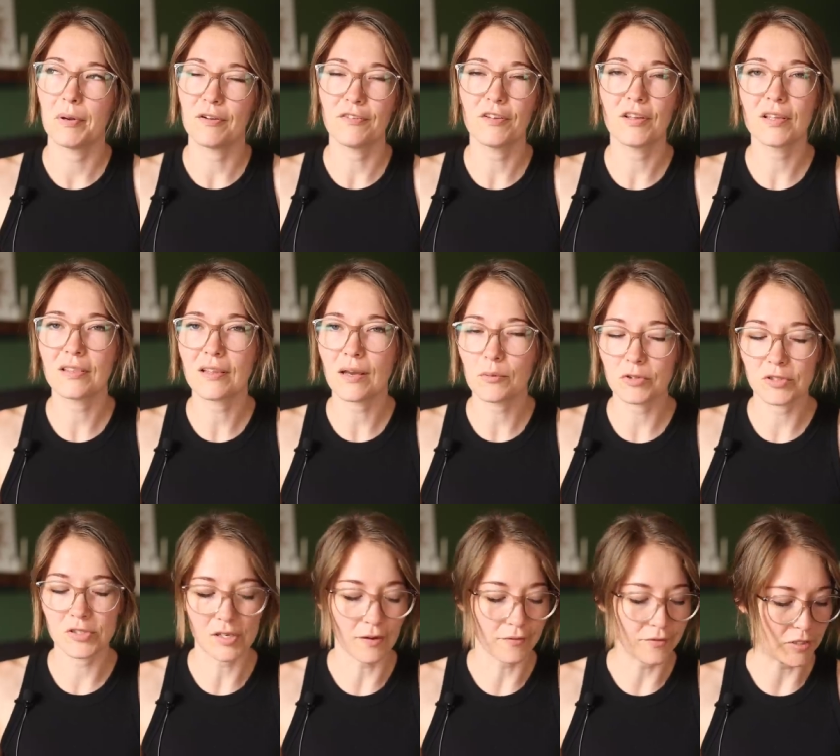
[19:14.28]
But I feel like that
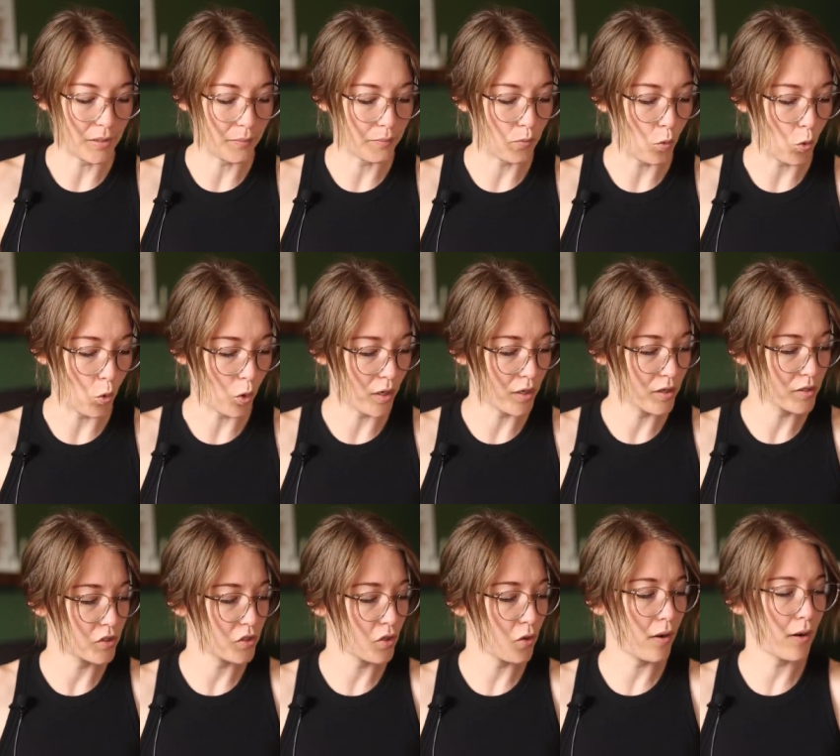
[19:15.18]
one softened up more.
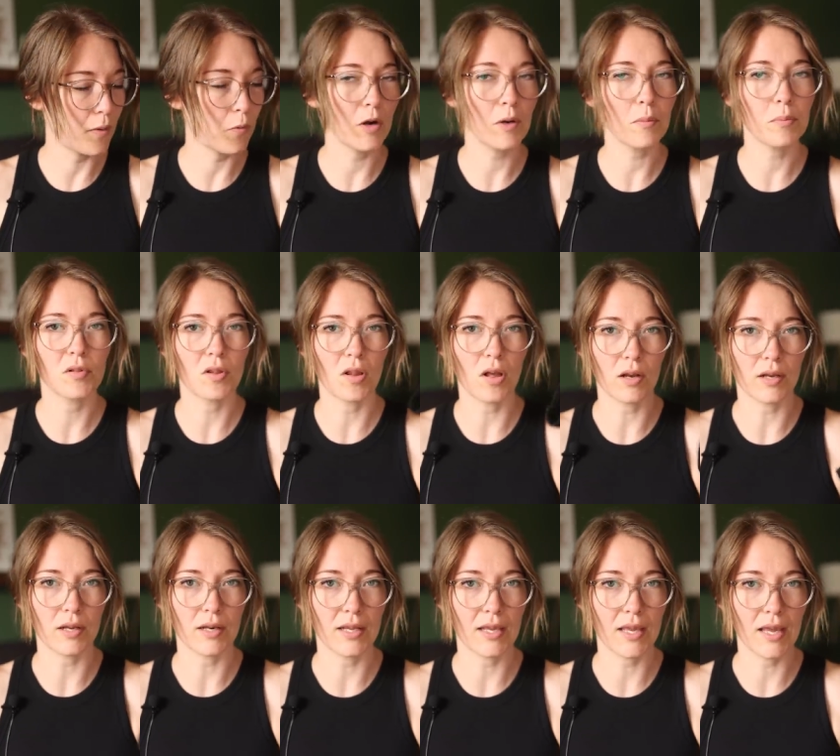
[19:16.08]
So I want to
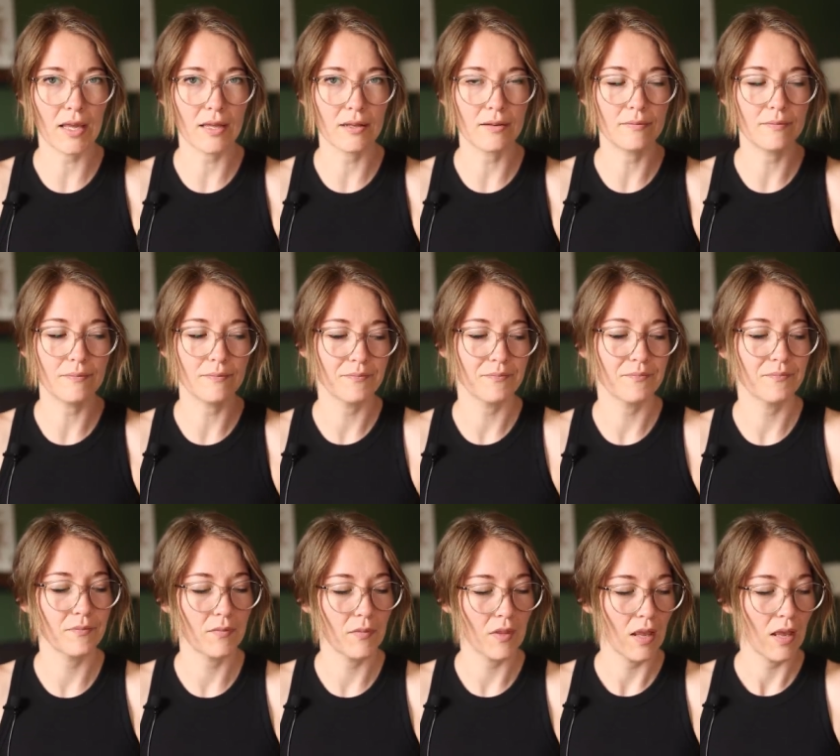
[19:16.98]
block it again.
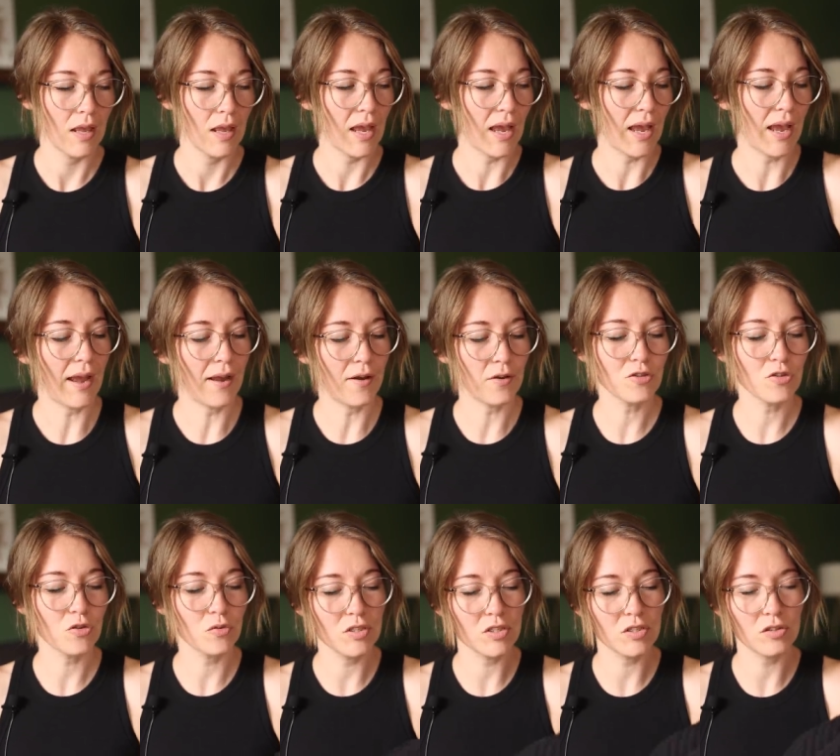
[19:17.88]
I
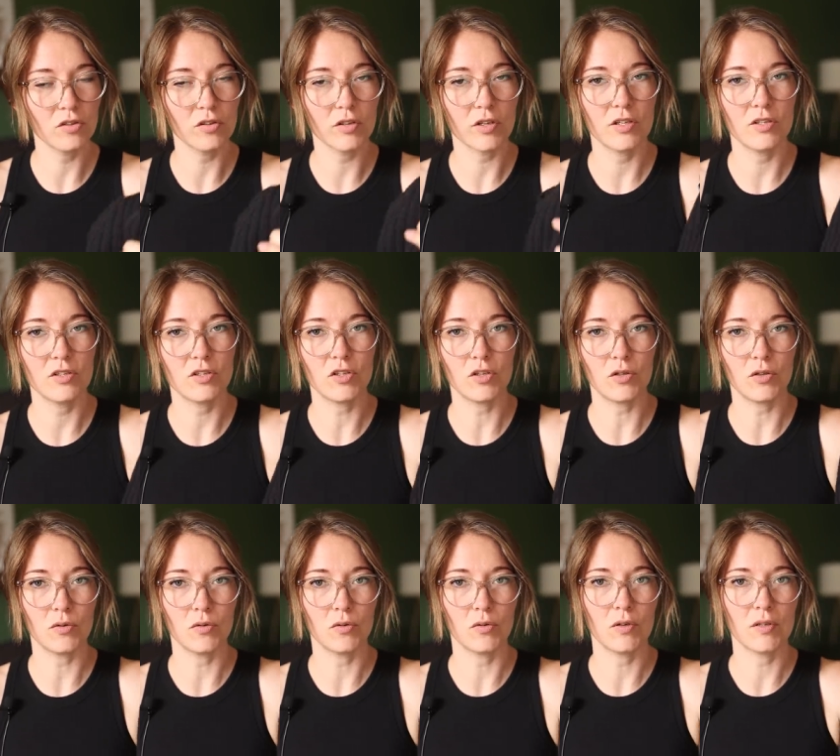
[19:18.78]
also need to look
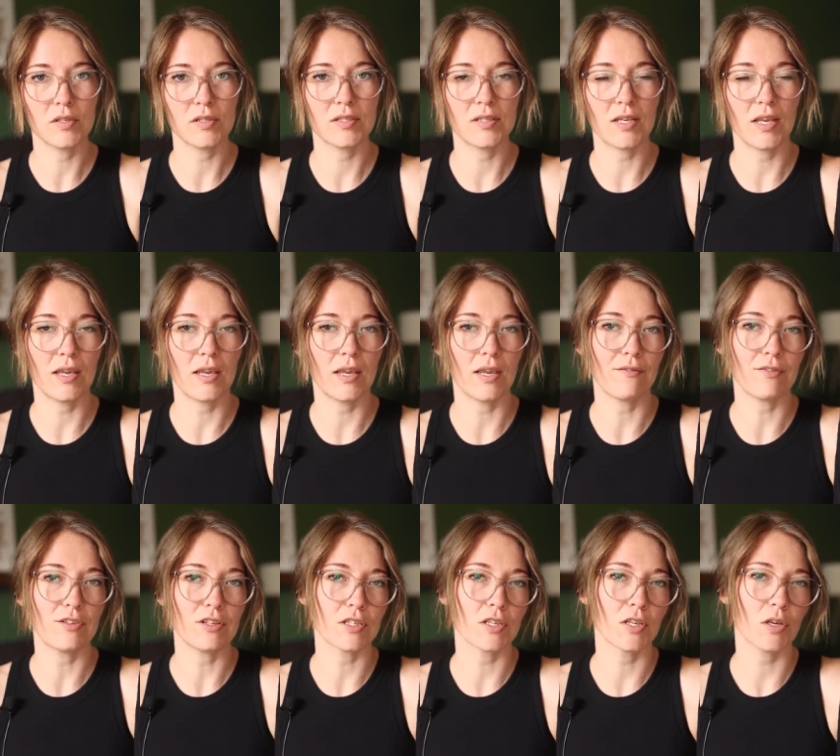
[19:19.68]
into seeing
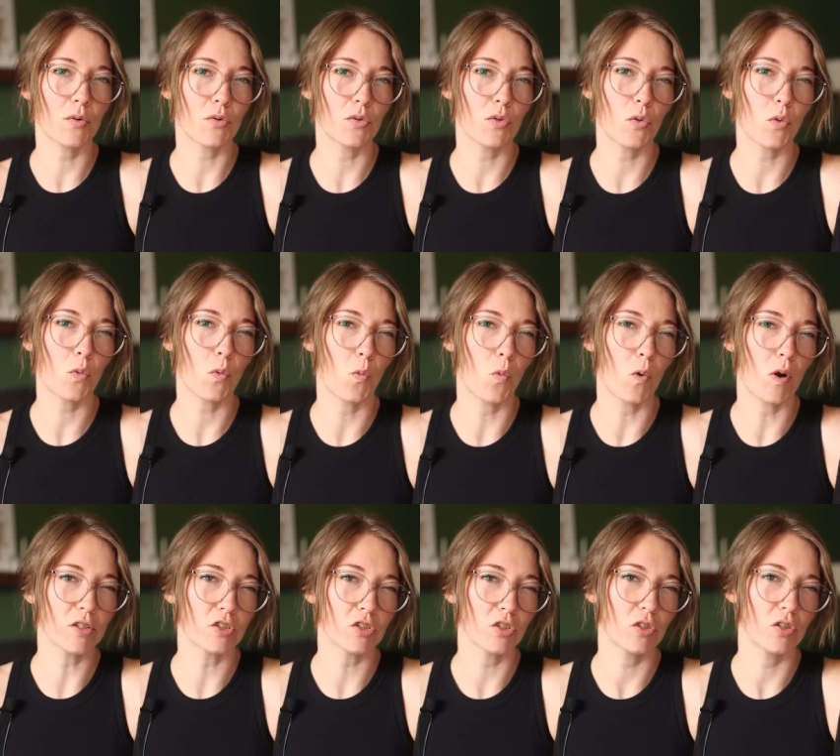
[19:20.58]
if this can go through the
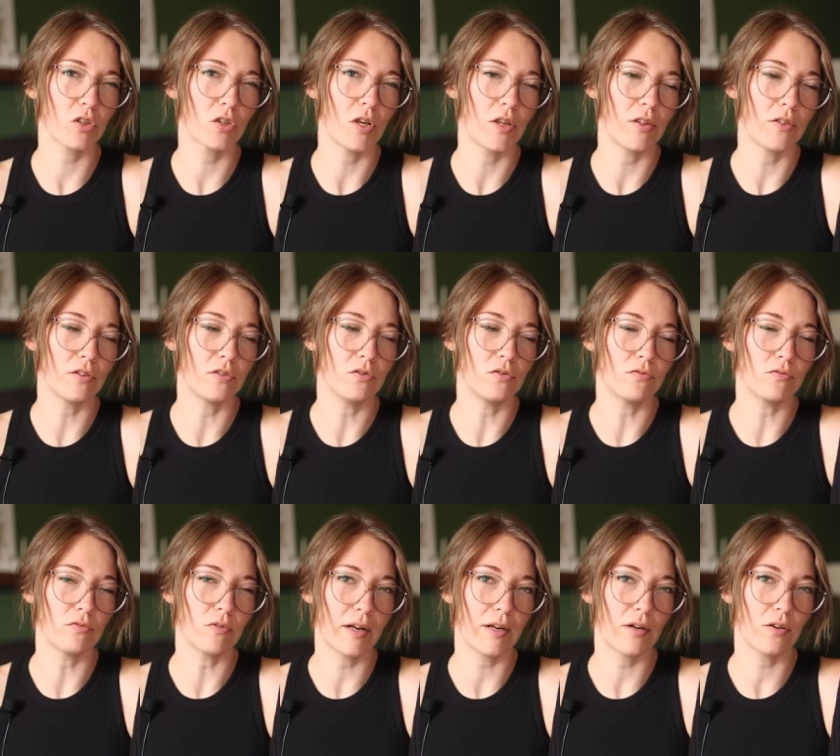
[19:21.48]
washer, the
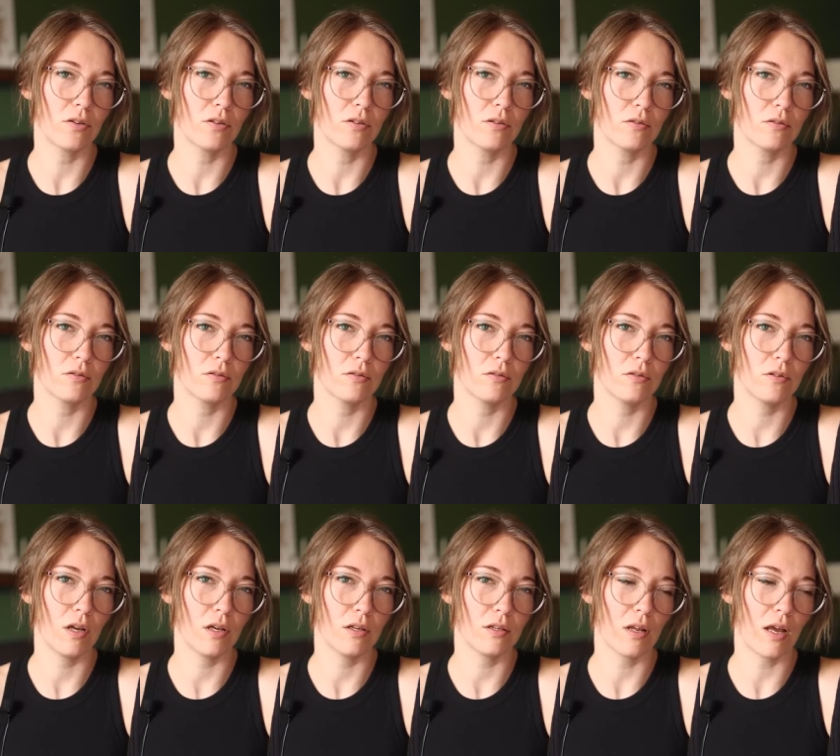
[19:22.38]
dryer, or
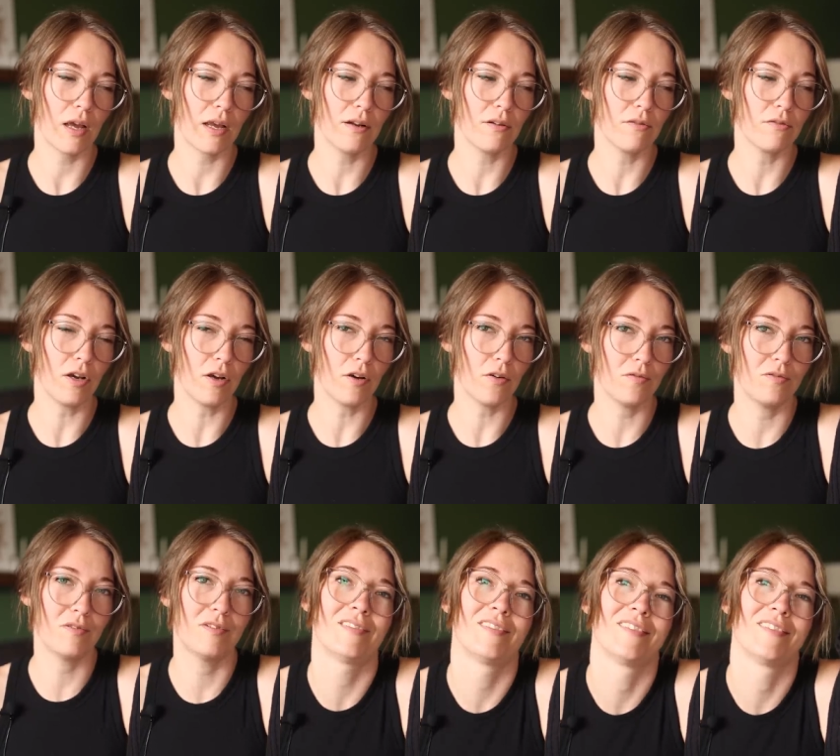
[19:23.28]
not. I don't know.